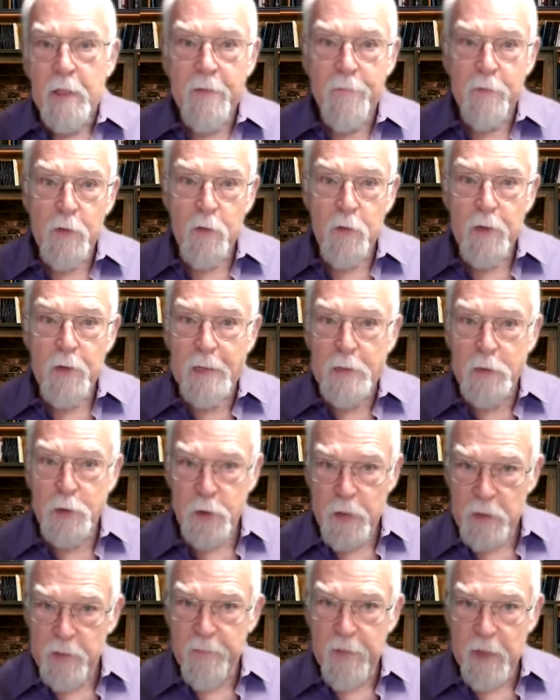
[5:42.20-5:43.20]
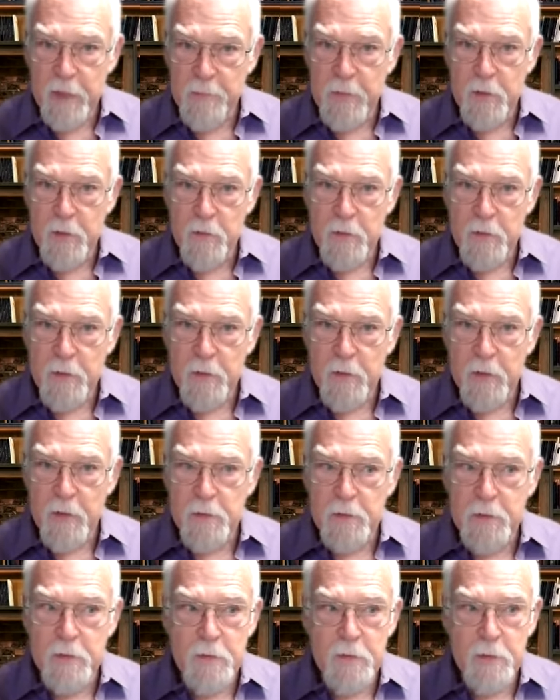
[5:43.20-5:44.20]
even though I shouldn't have had milk
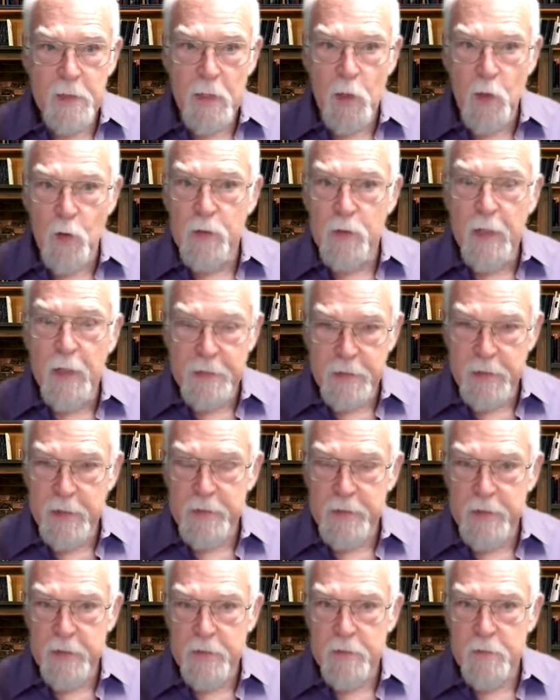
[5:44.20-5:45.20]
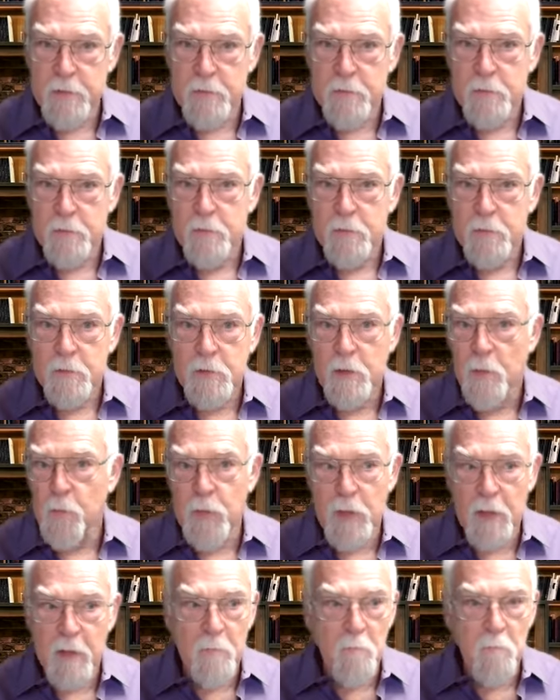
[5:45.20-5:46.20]
because I couldn't digest it
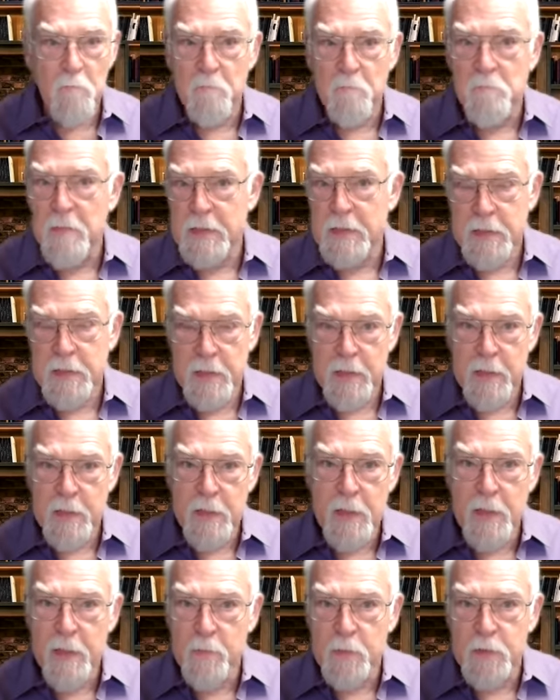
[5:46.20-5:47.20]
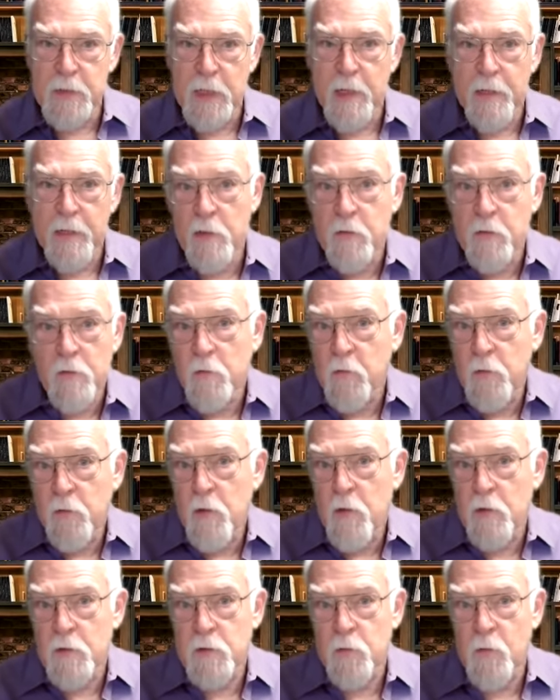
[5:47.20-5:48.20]
something missing in an enzyme or who
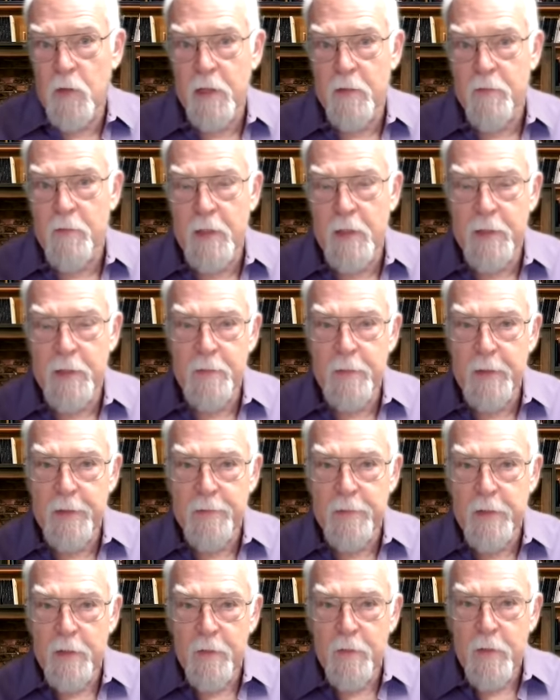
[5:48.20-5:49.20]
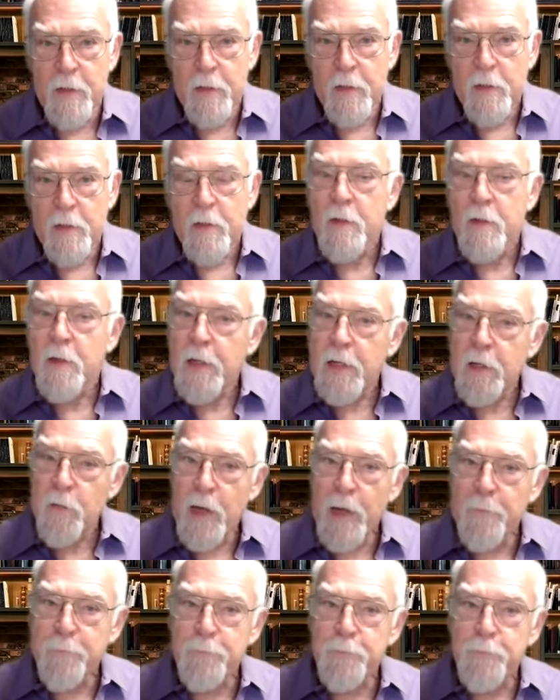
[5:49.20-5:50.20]
knows what, right? But
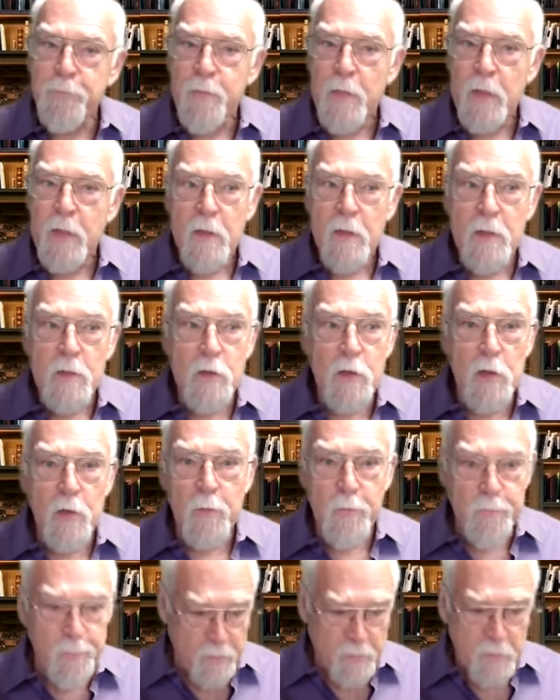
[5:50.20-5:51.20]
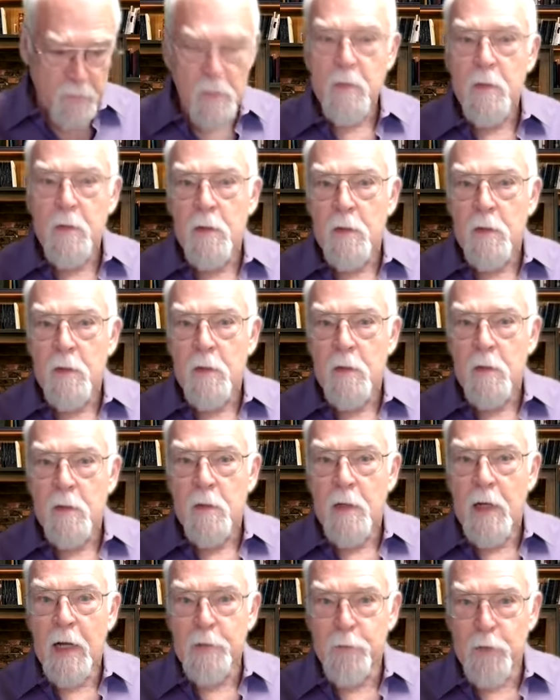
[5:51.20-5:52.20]
anyway, so
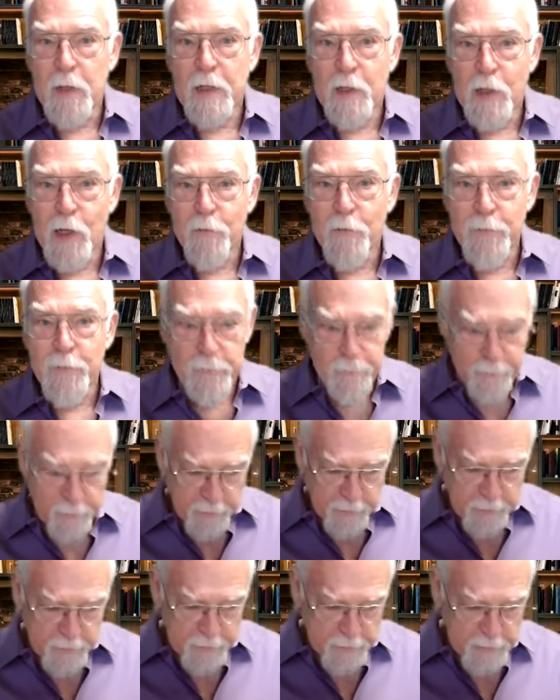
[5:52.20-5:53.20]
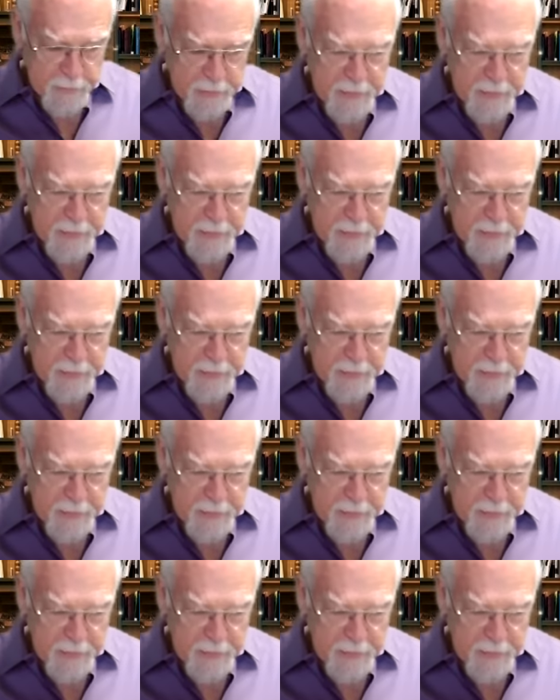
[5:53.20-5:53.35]
I drank coffee for